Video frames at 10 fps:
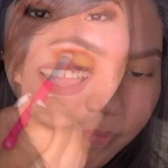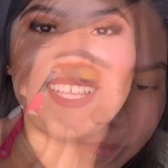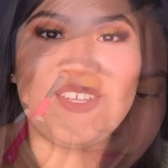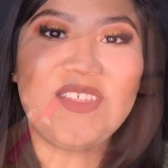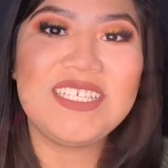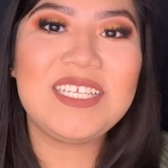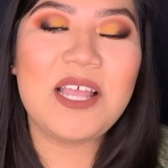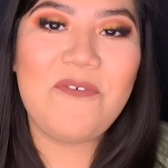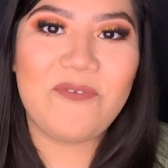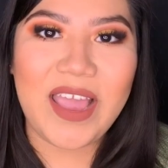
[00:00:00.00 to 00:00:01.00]
So this
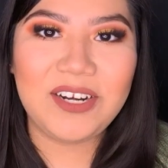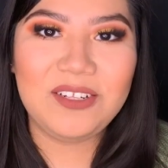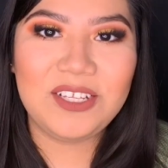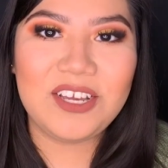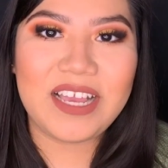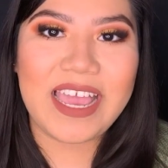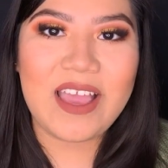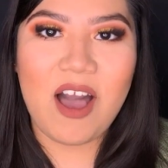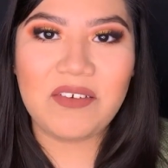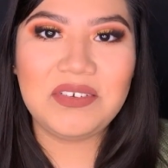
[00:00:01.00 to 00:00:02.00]
is a final look.
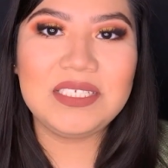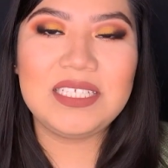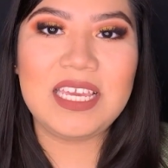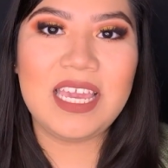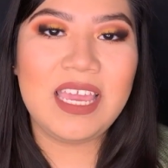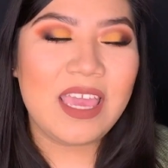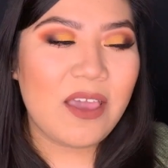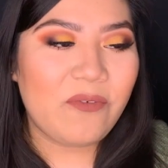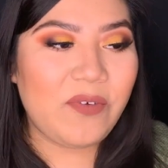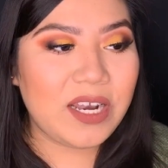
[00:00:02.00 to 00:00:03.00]
I obviously
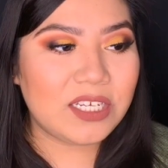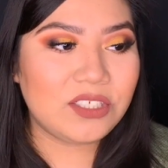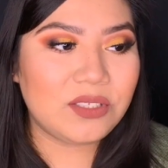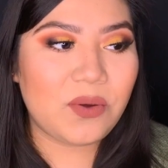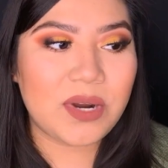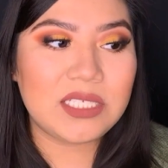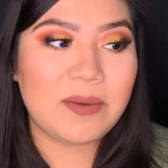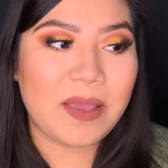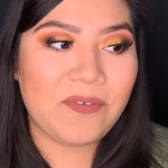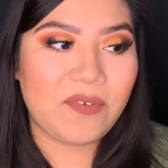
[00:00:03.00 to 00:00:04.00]
finished the
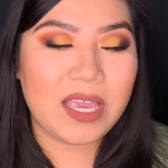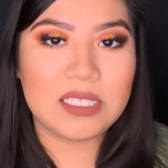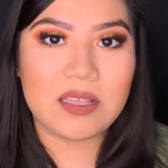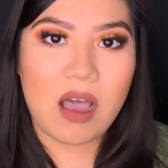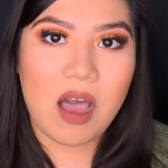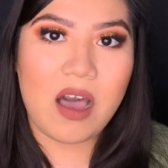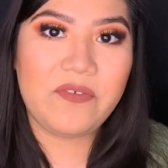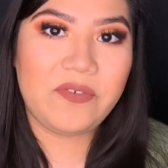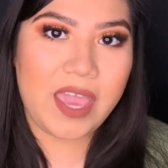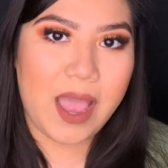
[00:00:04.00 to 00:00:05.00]
rest of my face
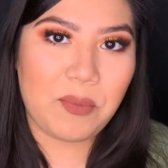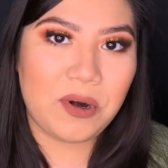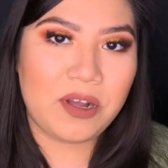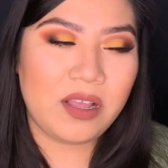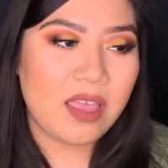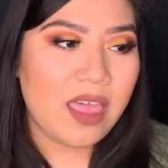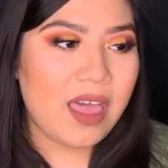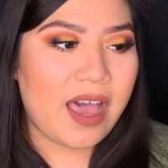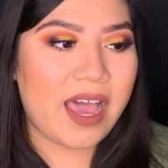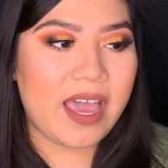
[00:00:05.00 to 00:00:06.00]
off camera.
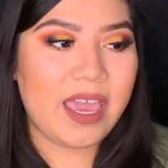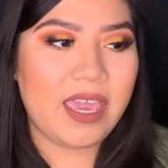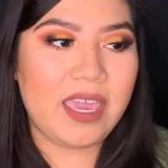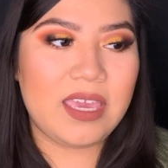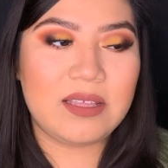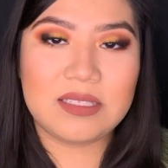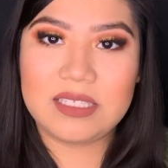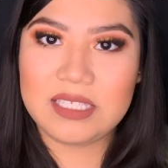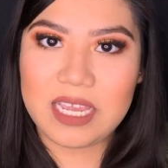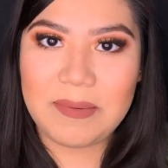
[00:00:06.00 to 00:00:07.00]
I
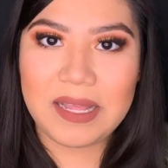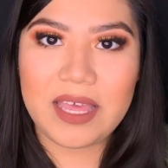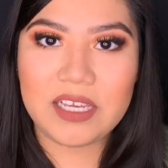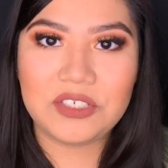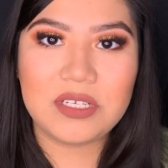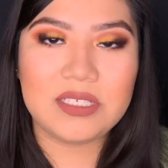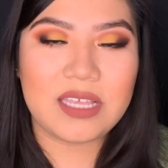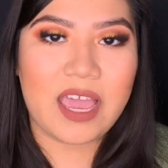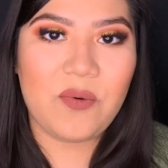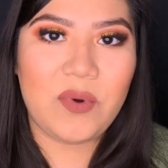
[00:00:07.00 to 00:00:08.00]
did my
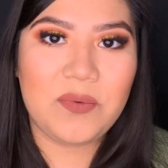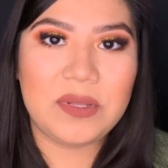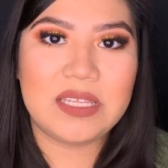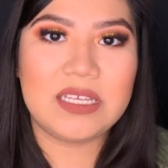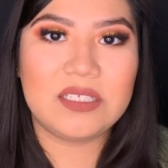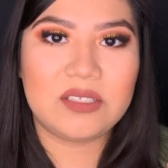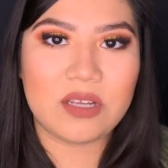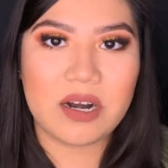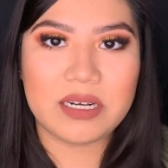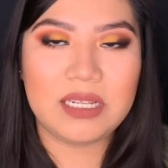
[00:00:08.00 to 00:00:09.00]
lashes, I went with this
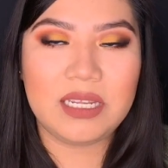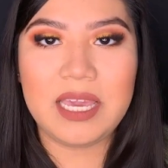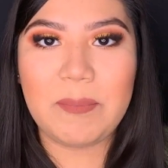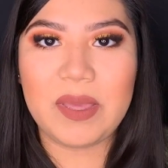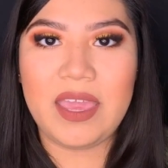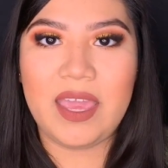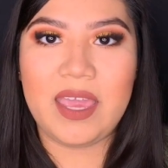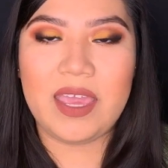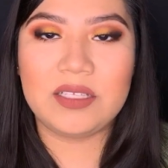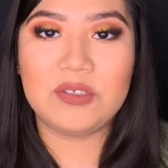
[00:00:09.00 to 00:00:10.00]
dark lip,
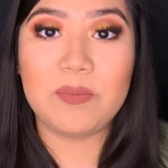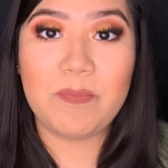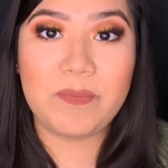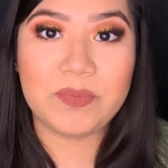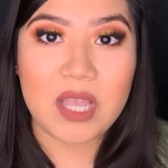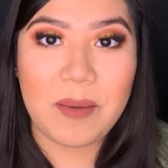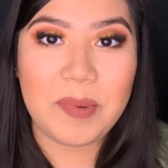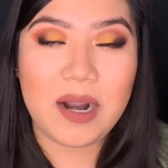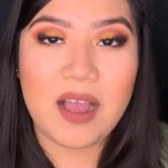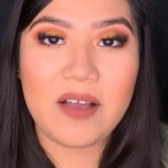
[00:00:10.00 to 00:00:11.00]
and to
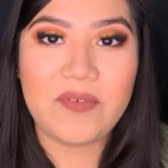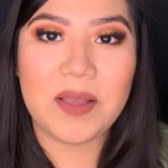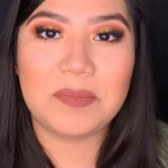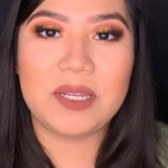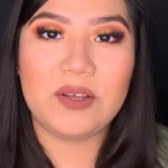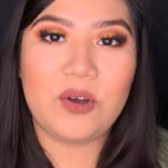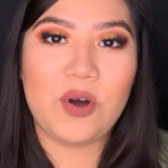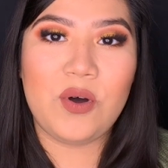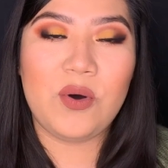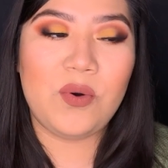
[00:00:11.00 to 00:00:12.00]
top it off I'm gonna
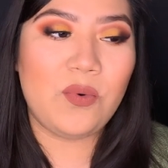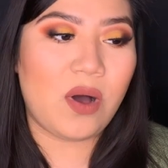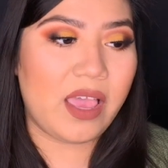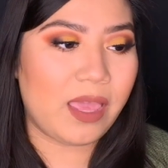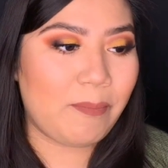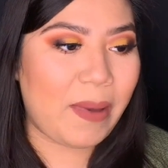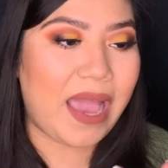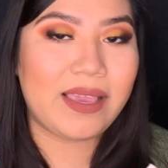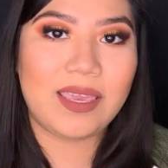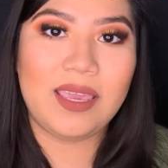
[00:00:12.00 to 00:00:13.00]
go
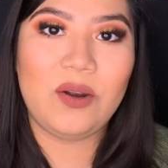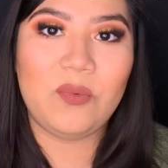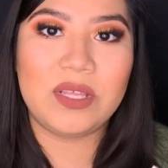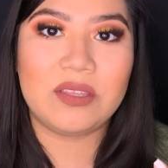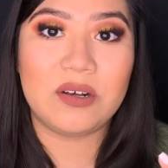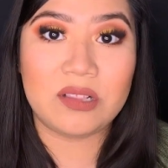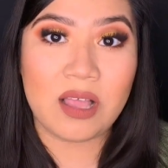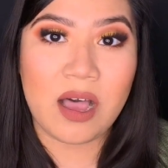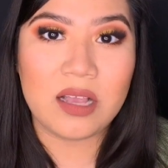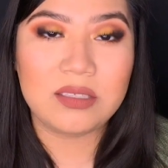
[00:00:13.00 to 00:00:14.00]
back in with a
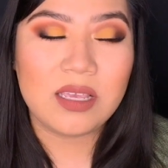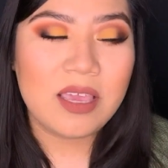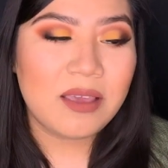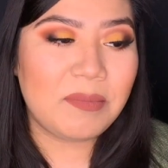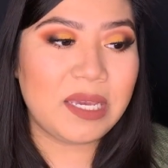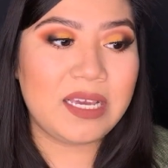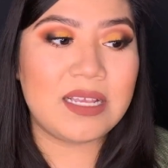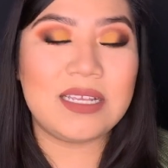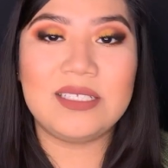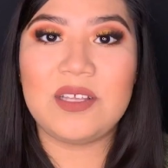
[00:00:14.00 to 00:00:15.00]
gloss
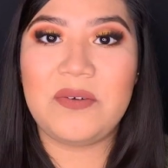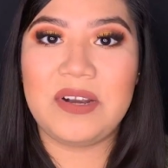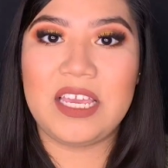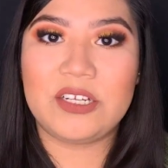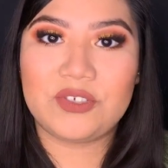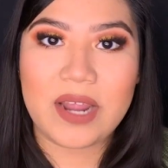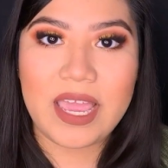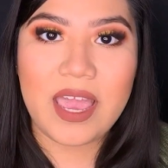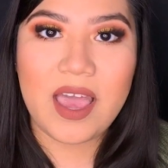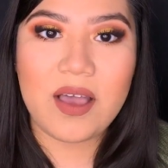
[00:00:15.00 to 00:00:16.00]
because it's already
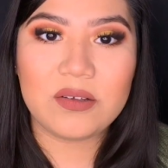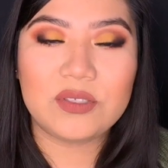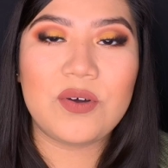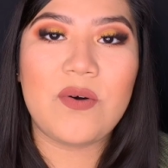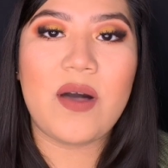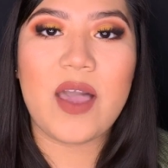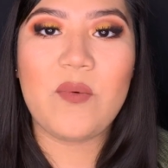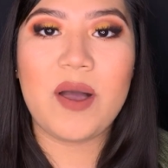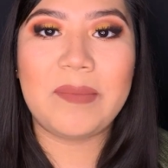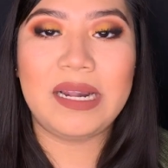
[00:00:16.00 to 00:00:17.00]
dry out, so I
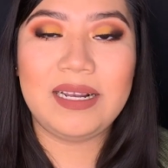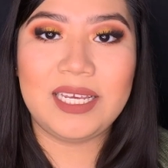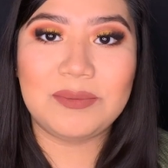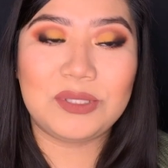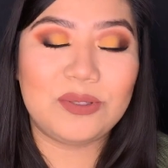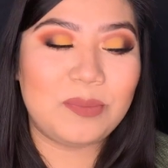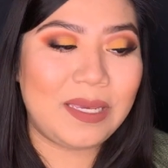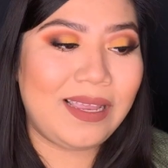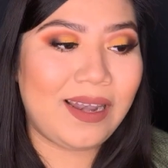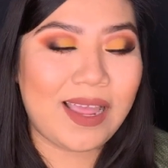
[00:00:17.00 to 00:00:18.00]
want my lips to
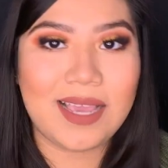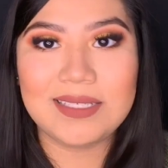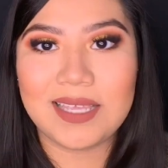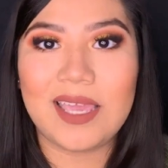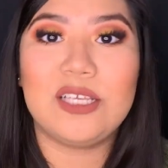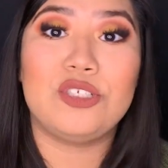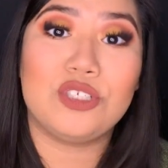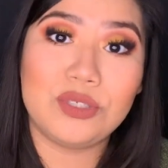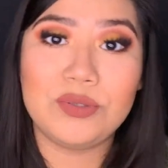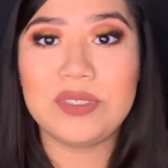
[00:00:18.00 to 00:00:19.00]
be nice and
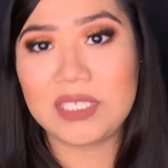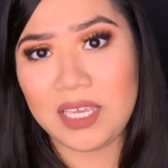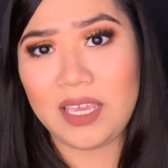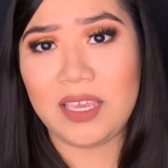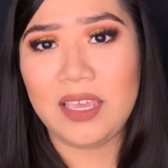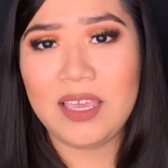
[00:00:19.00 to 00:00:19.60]
juicy.